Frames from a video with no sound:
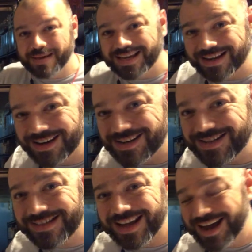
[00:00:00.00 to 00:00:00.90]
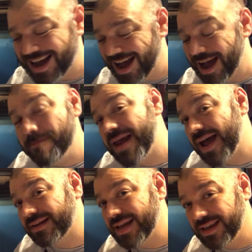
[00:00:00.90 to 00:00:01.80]
because I'm
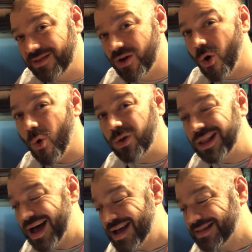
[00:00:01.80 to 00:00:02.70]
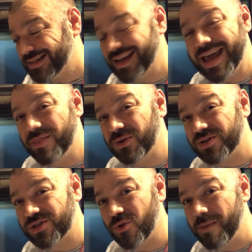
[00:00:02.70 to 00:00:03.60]
not taking the whole lot and
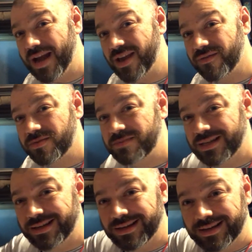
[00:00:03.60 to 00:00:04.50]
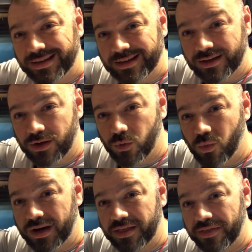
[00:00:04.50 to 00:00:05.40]
there's so many of them.
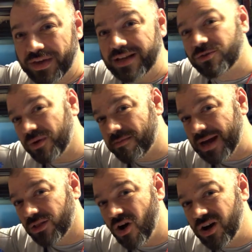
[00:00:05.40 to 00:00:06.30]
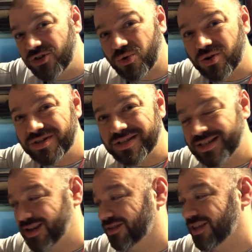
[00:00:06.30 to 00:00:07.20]
One of the things with my long drawers, the
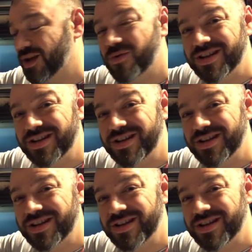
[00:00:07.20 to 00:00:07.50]
Sterilite